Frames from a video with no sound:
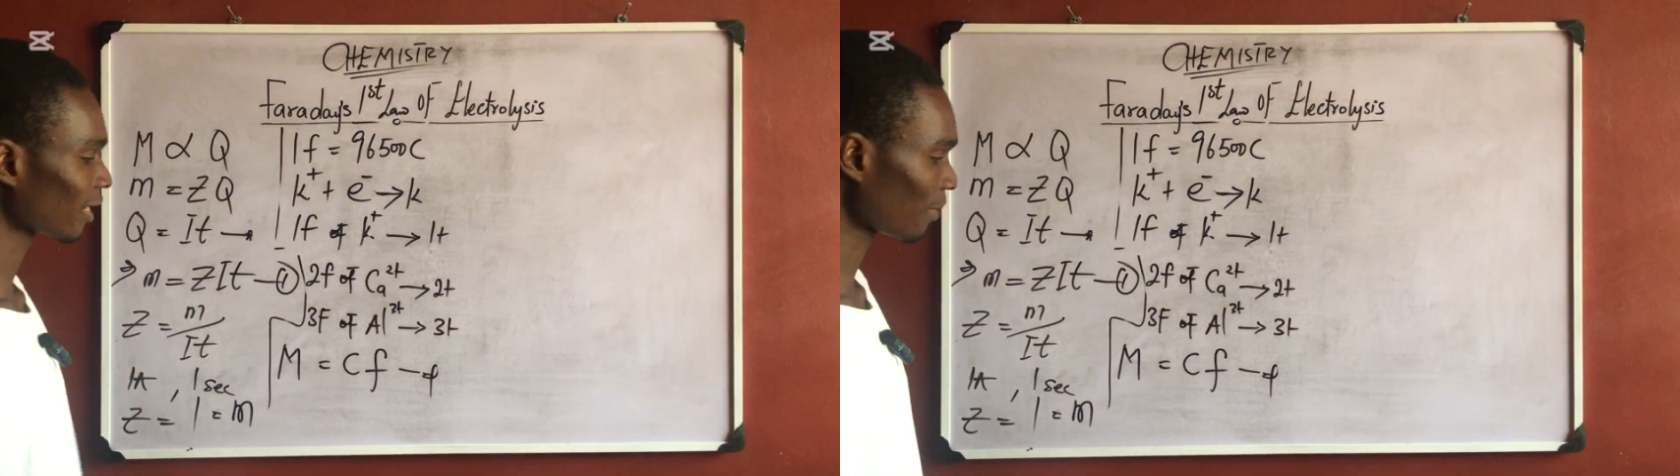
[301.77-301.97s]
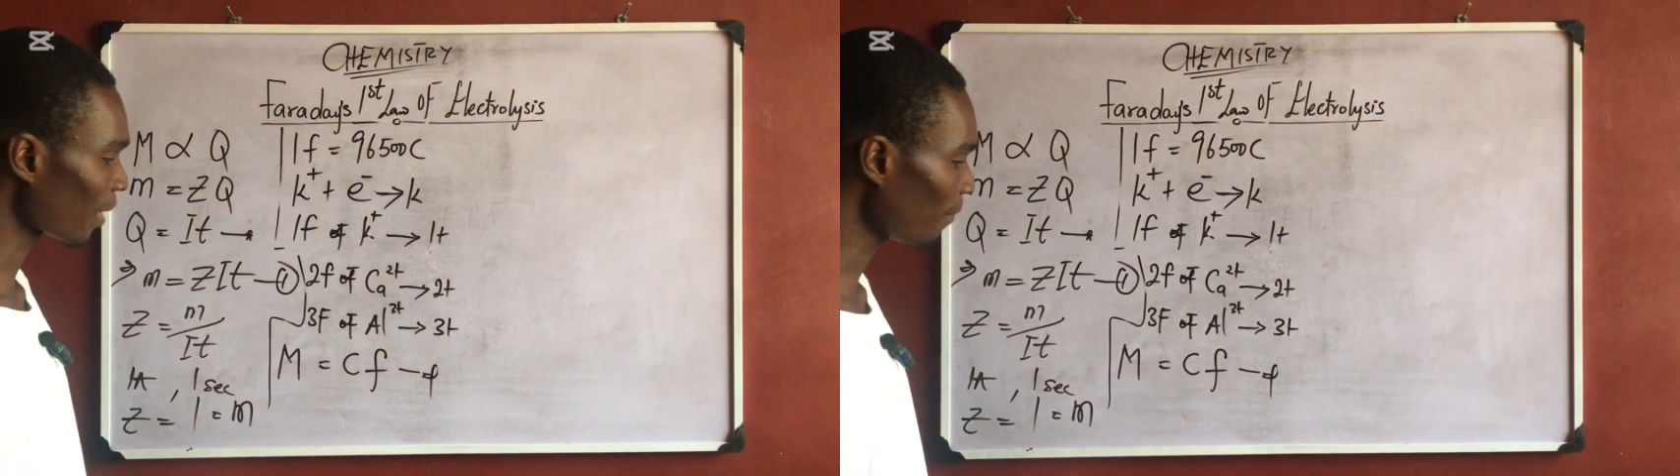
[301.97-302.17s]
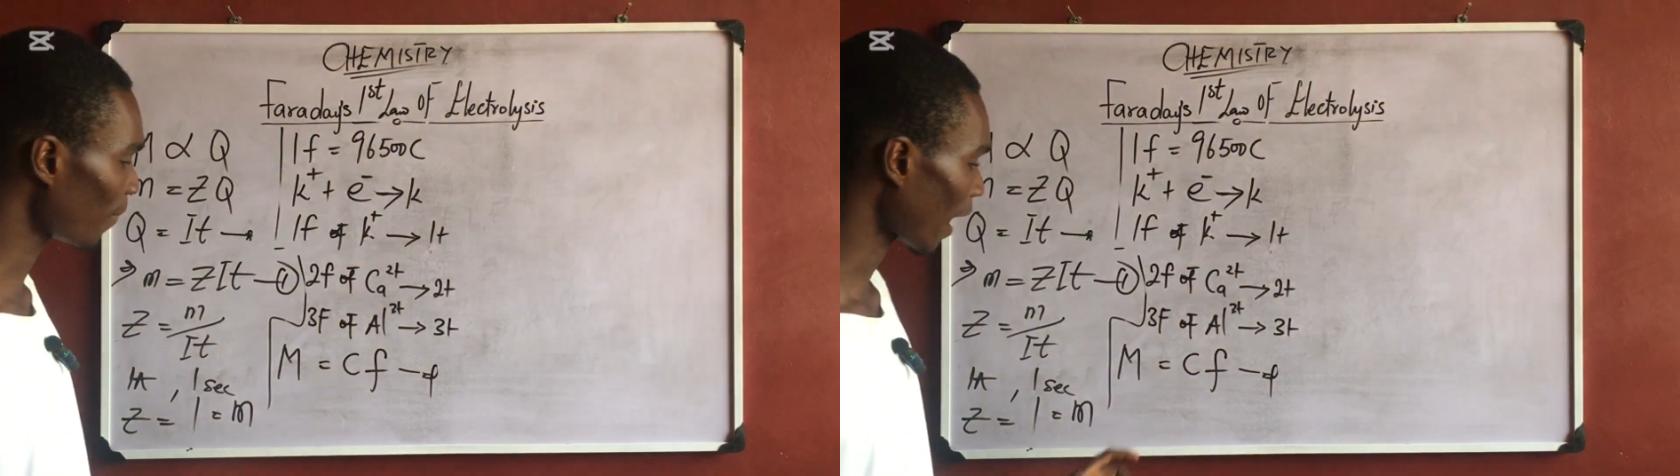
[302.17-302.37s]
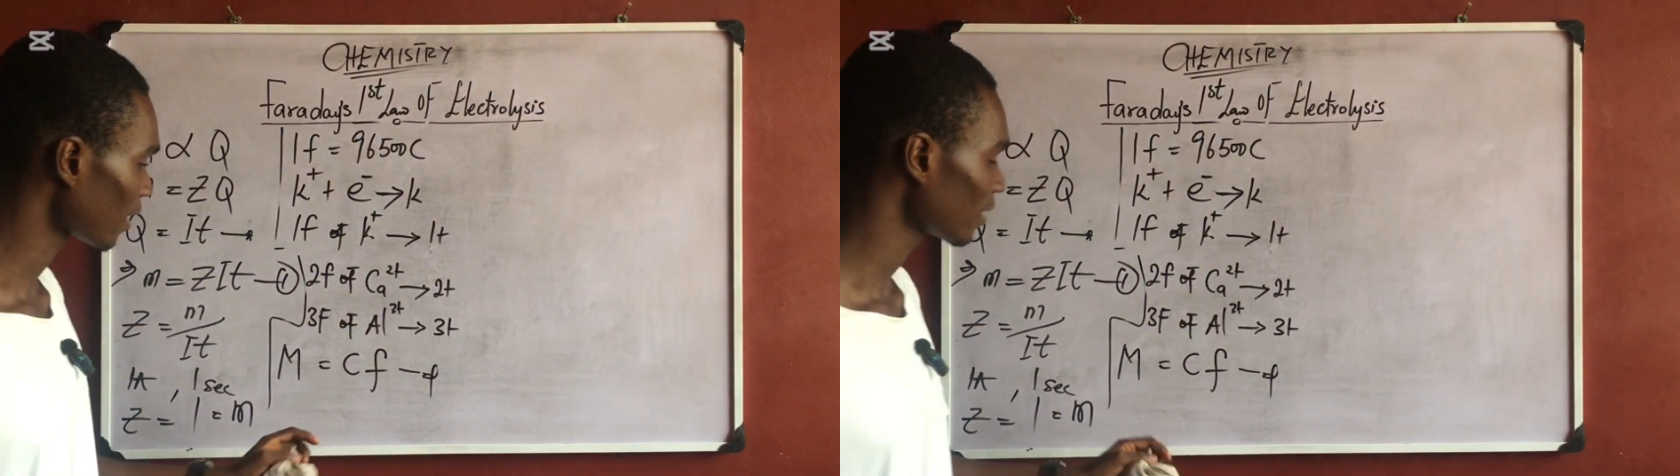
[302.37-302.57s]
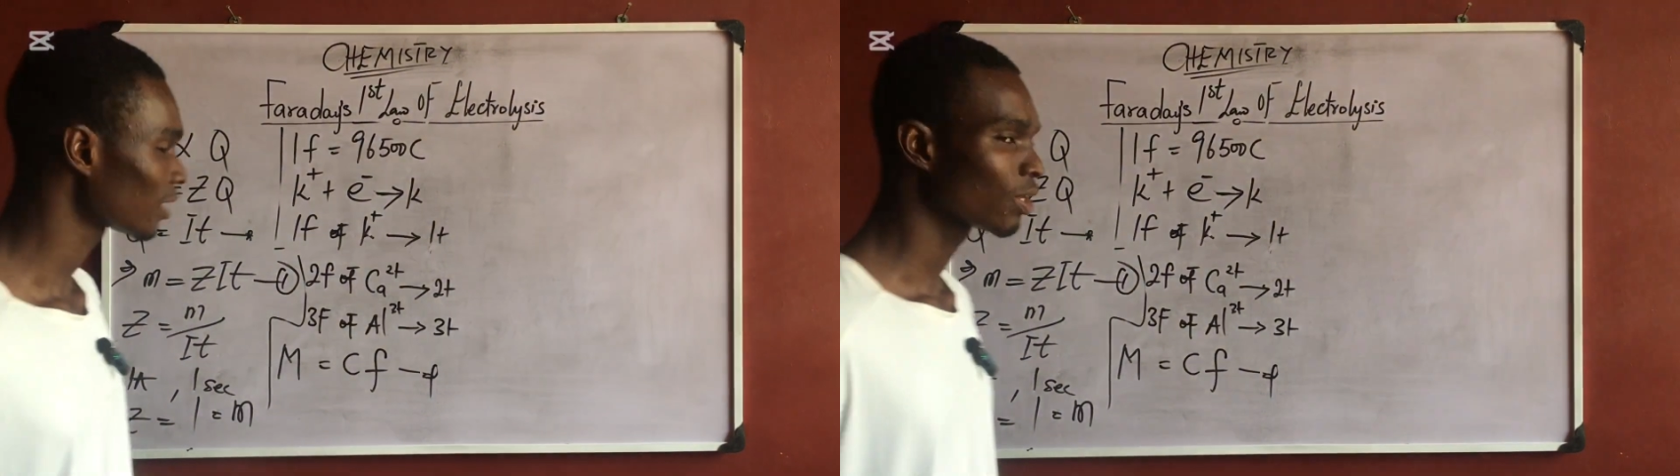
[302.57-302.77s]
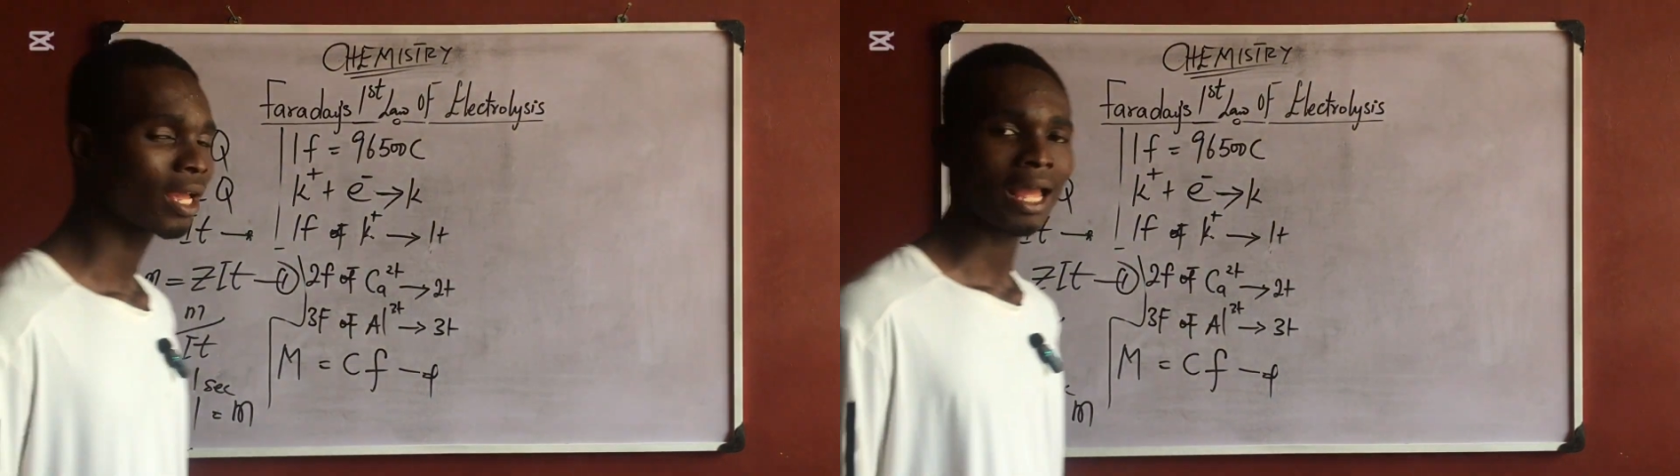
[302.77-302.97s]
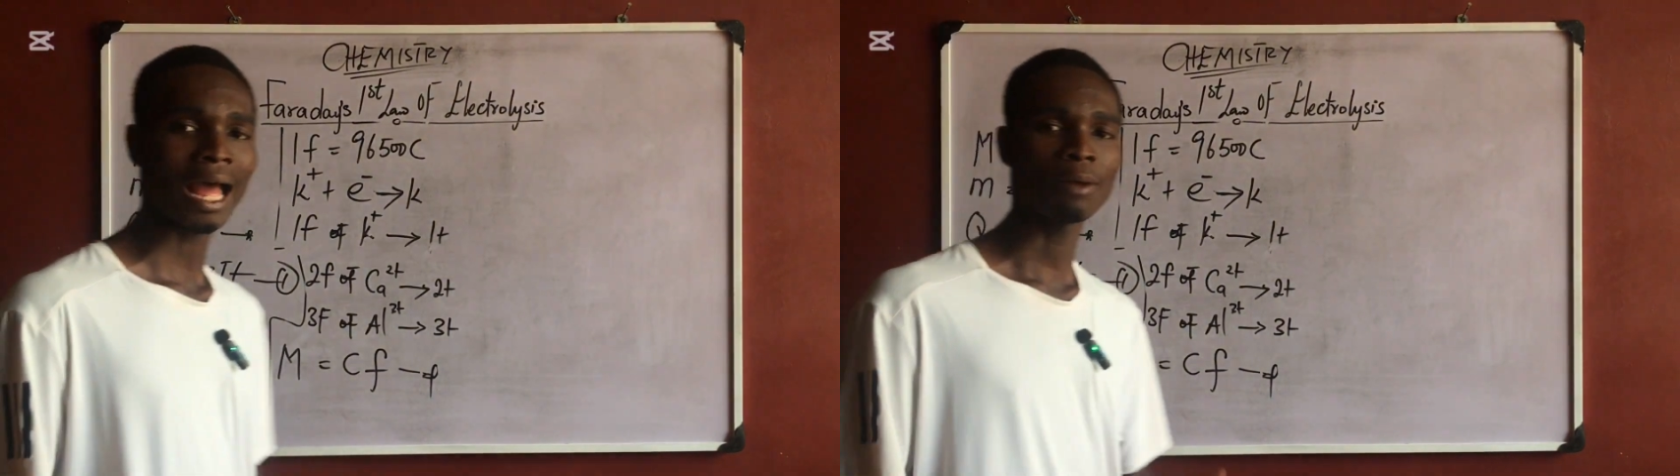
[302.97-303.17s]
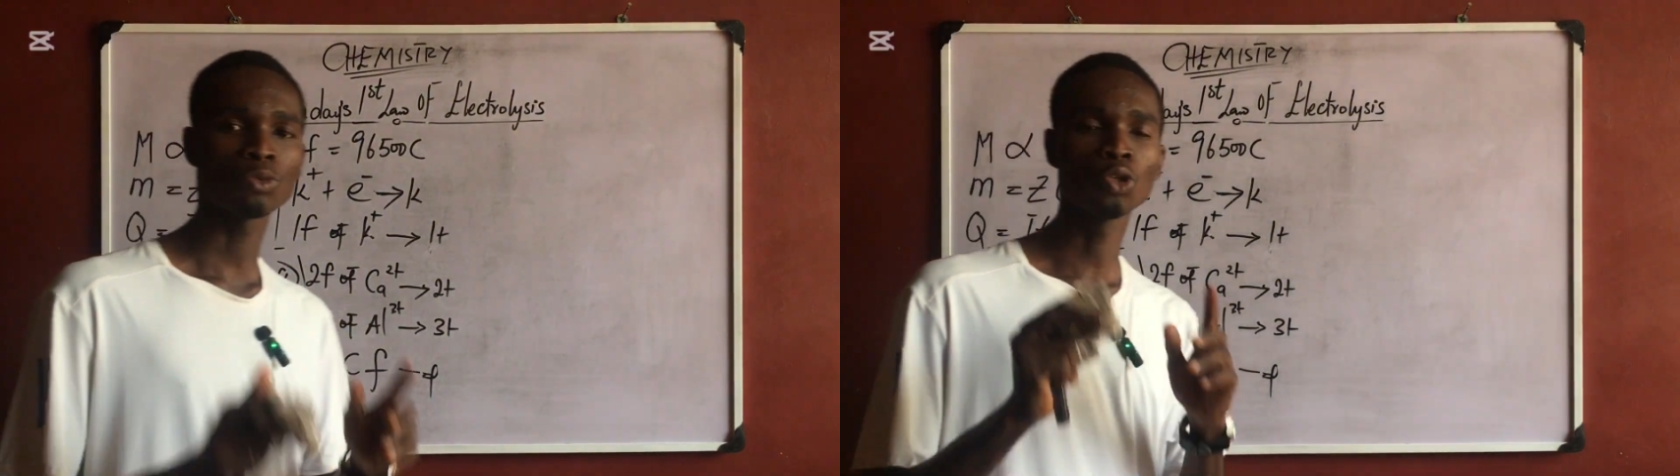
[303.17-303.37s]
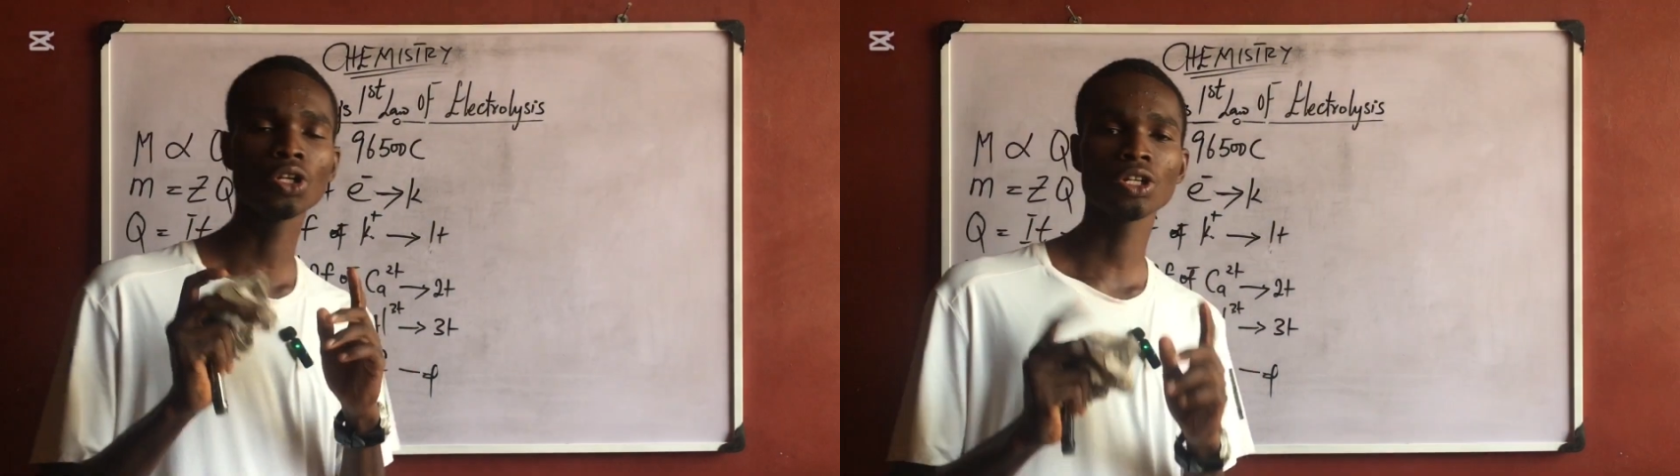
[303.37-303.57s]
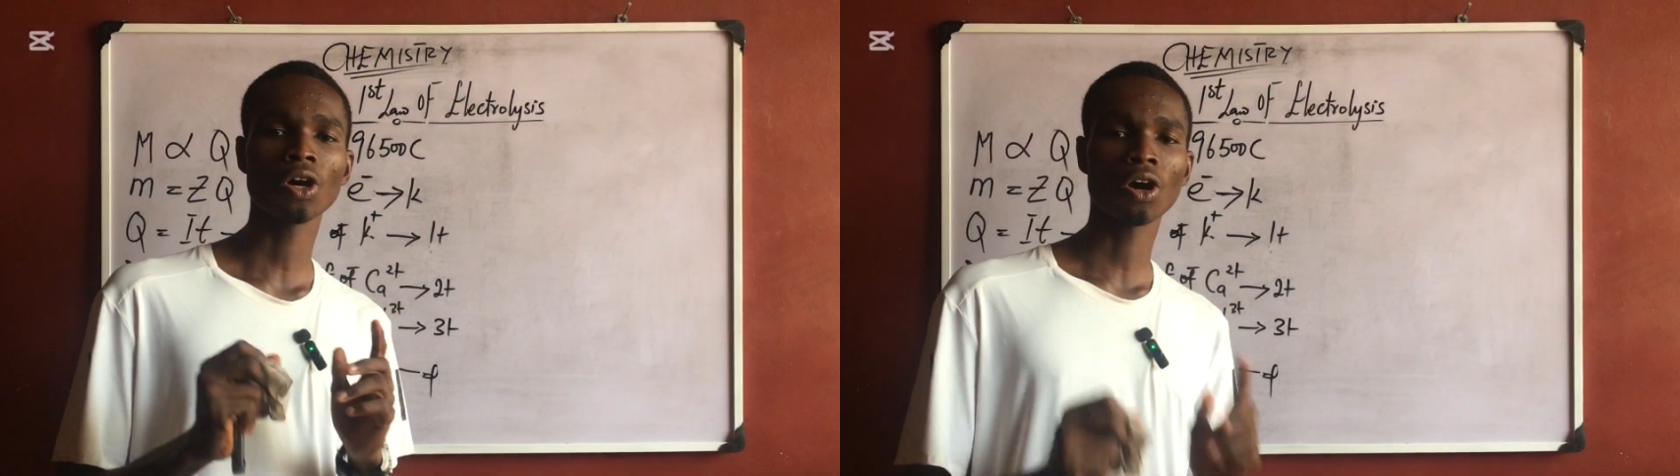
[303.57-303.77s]
Remember, I'm
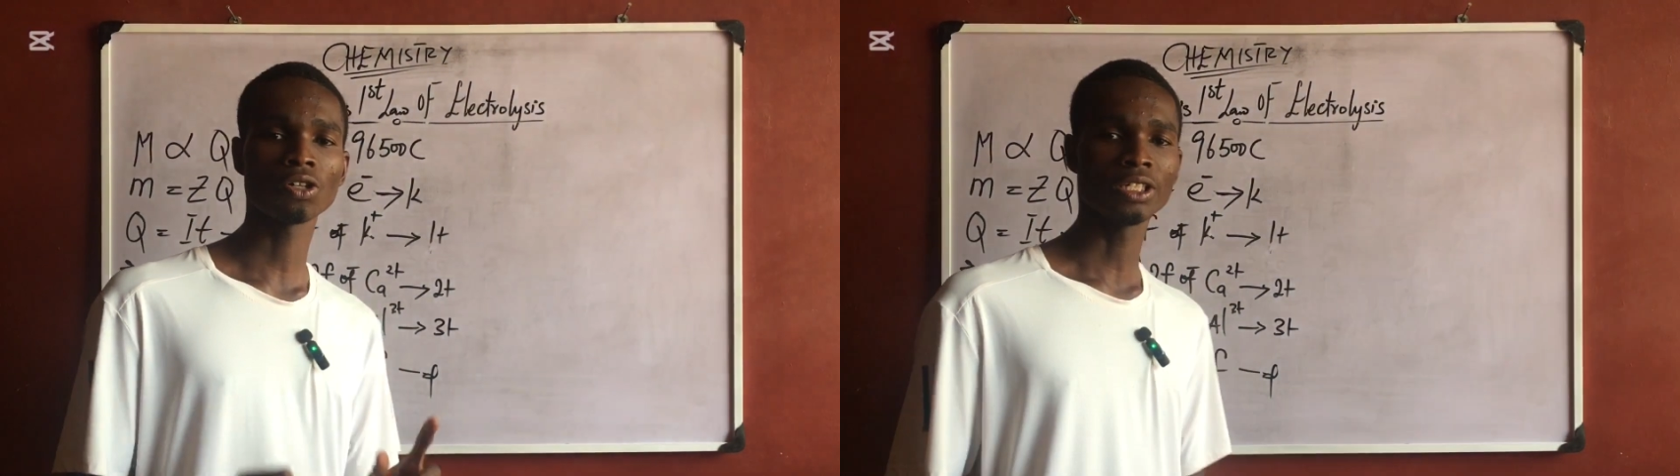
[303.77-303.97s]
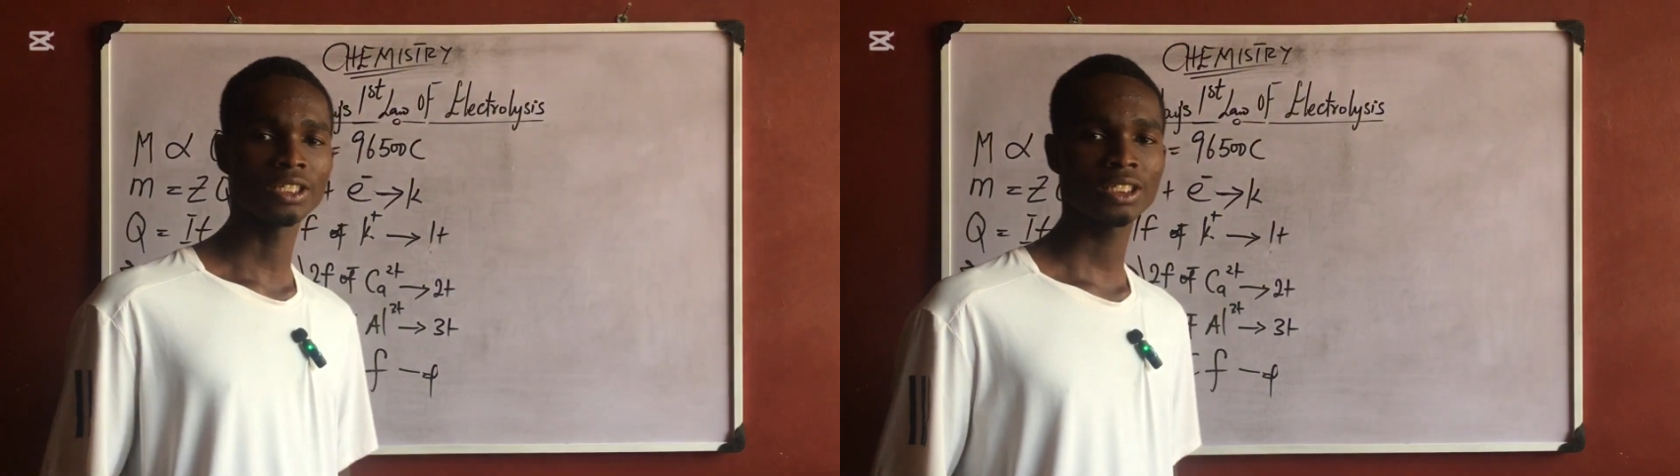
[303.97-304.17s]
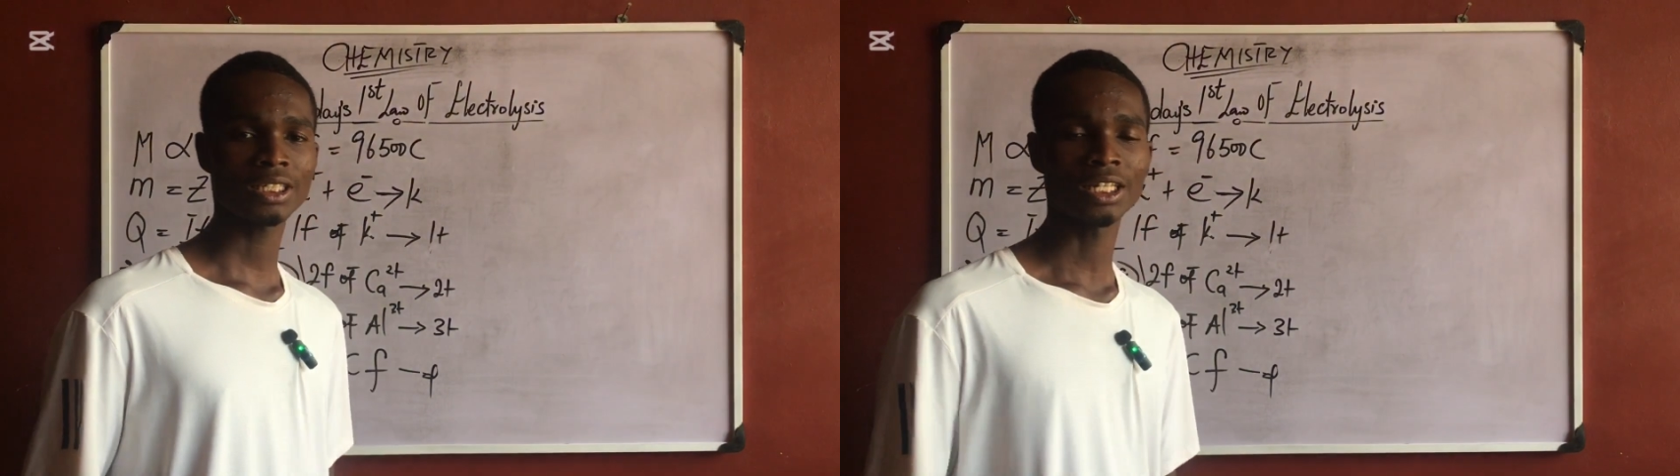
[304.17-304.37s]
doing all this